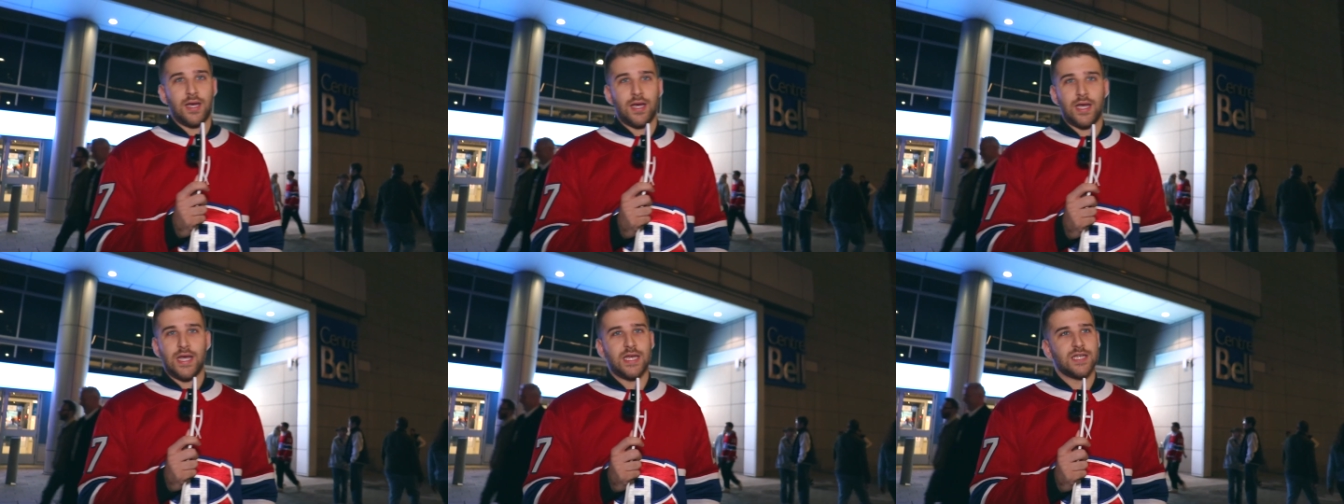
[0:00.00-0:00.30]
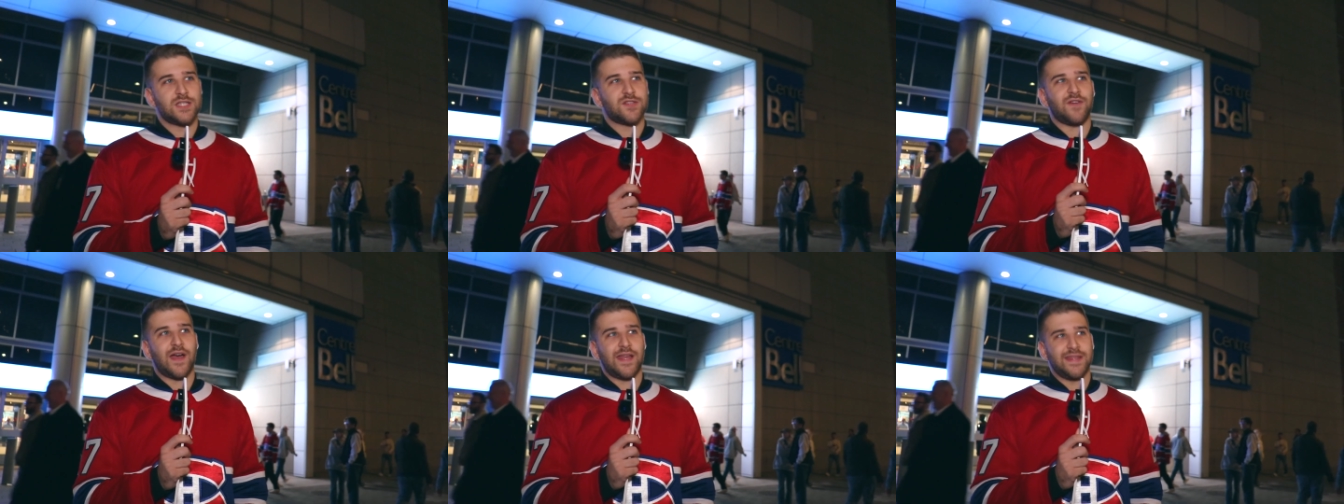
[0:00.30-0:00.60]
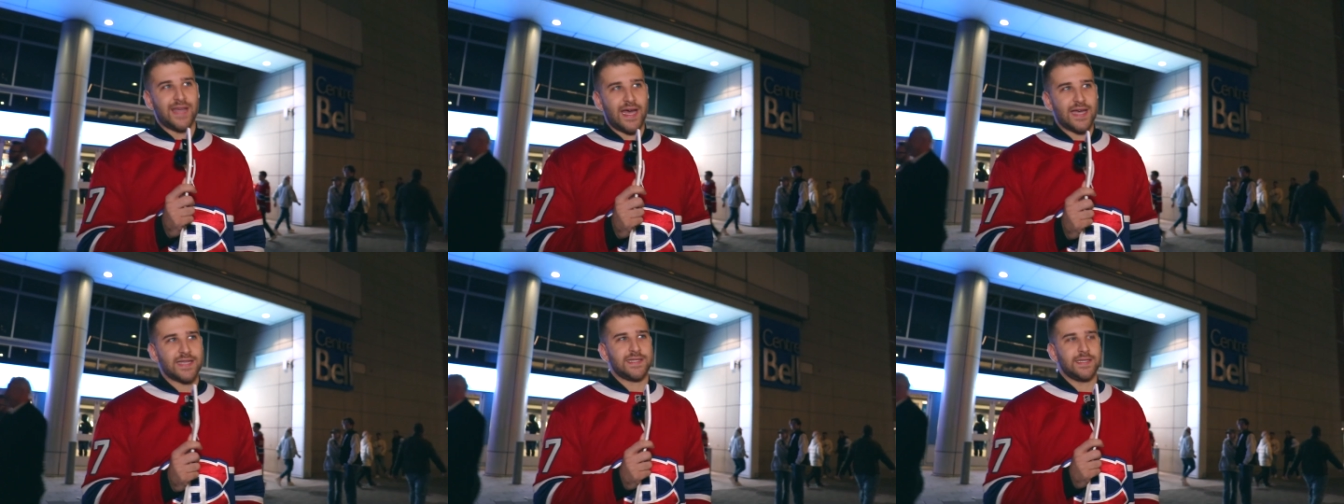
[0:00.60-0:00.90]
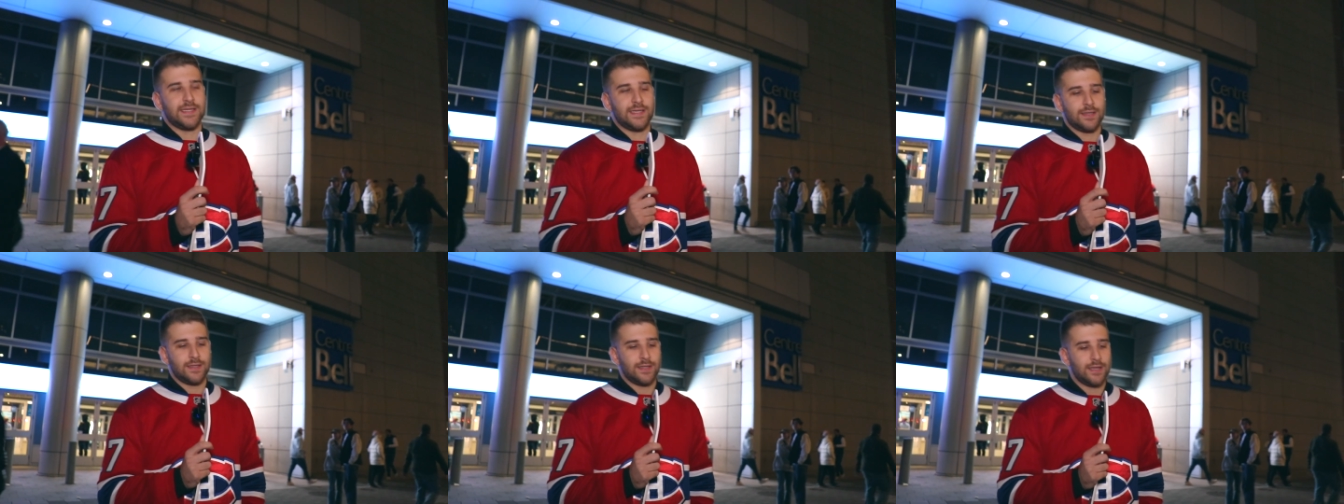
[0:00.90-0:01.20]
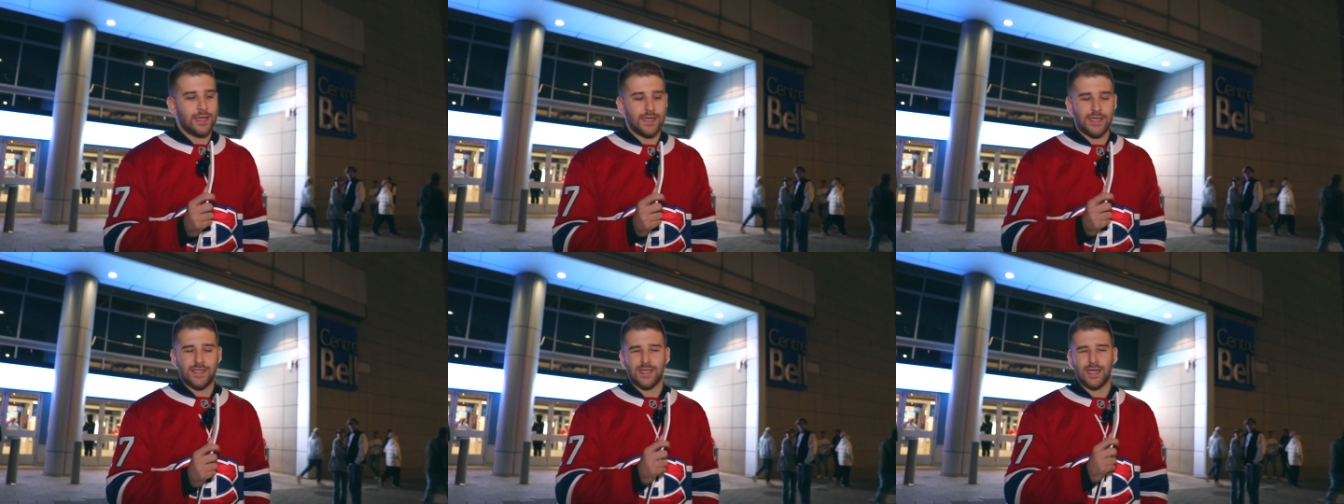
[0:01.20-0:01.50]
He is fantastic.
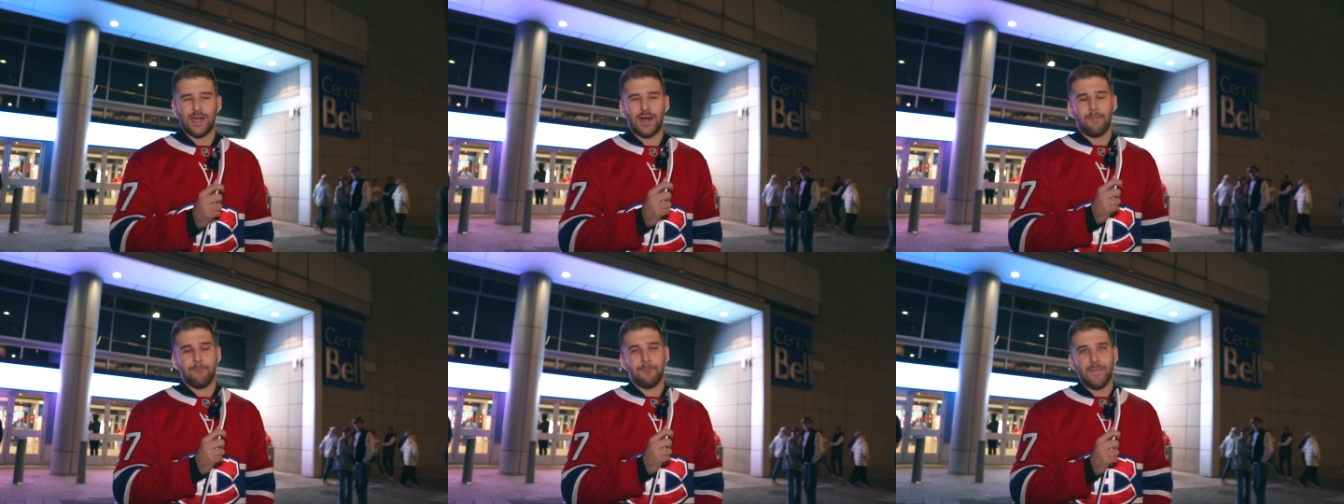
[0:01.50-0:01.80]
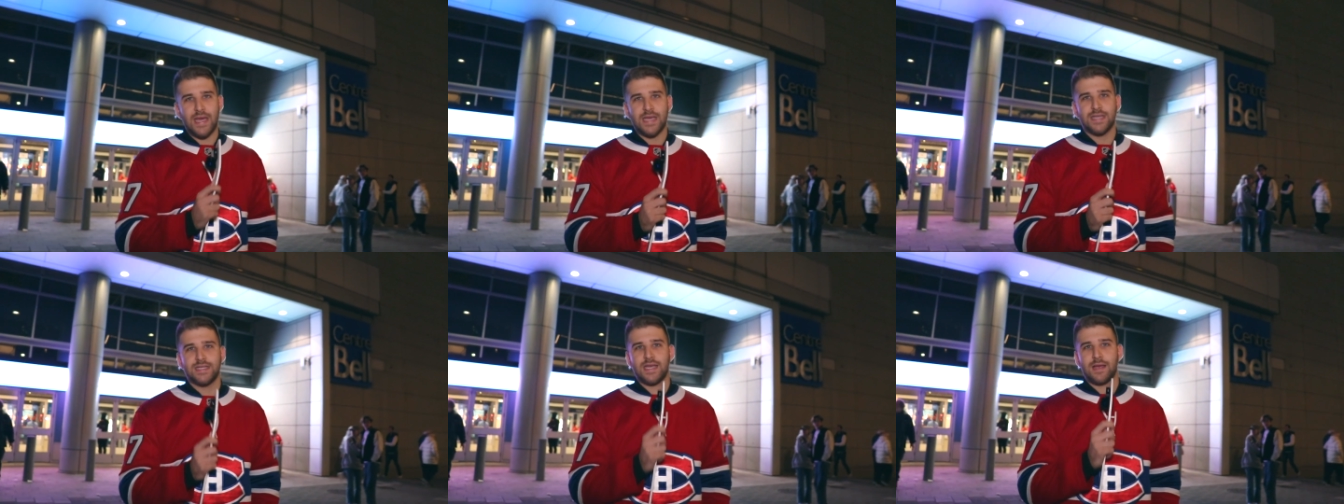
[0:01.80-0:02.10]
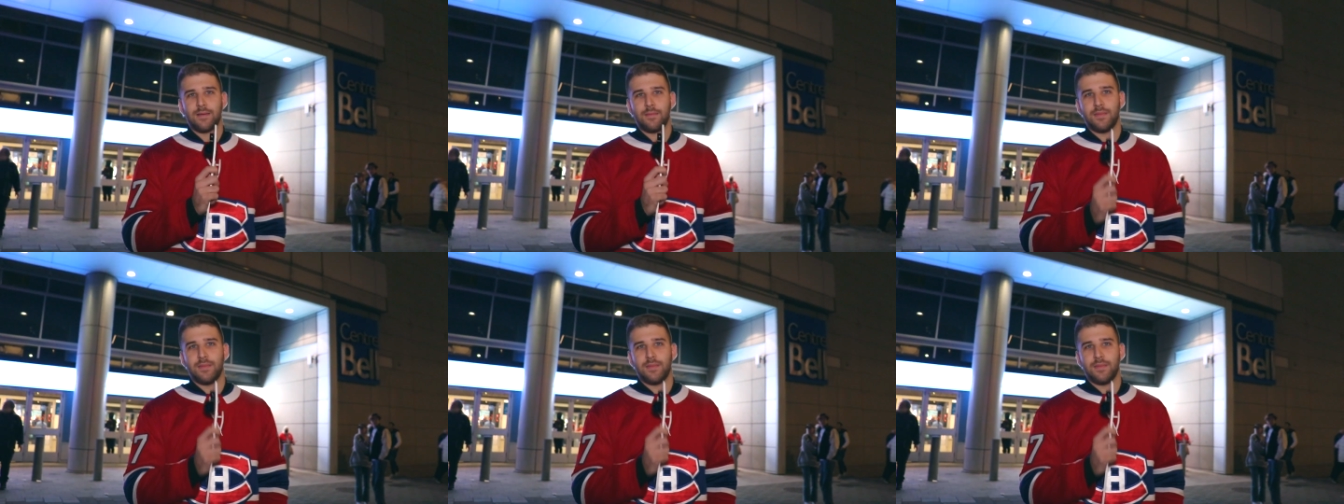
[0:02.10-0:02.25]
He's an amazing,